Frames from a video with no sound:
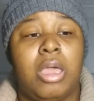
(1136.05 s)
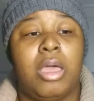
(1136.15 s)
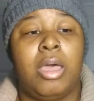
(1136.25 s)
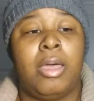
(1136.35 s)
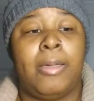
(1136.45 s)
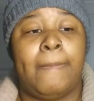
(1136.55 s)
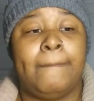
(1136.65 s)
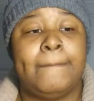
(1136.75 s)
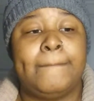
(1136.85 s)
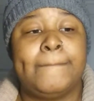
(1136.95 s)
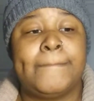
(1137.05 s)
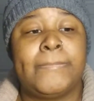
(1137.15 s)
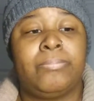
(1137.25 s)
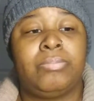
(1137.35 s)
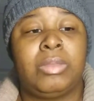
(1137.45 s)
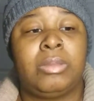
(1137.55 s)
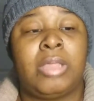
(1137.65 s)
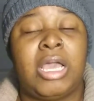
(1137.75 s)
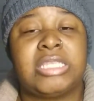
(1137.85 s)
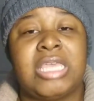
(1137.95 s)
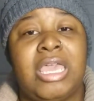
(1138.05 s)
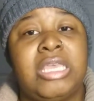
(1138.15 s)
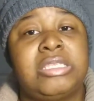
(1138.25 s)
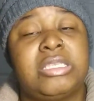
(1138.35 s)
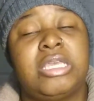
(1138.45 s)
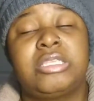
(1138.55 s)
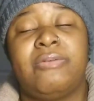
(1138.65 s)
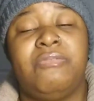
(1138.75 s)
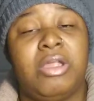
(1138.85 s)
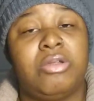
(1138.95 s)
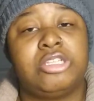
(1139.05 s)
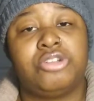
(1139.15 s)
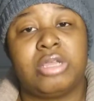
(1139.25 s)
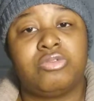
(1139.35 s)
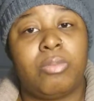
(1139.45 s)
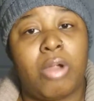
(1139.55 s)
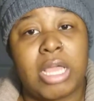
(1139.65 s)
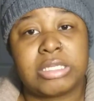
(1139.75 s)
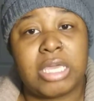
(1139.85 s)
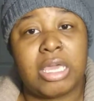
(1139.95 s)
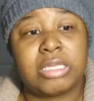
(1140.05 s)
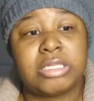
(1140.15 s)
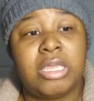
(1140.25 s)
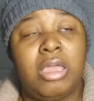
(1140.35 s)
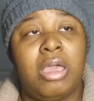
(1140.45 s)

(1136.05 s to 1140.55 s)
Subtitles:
Like I said, it's a very stressful process.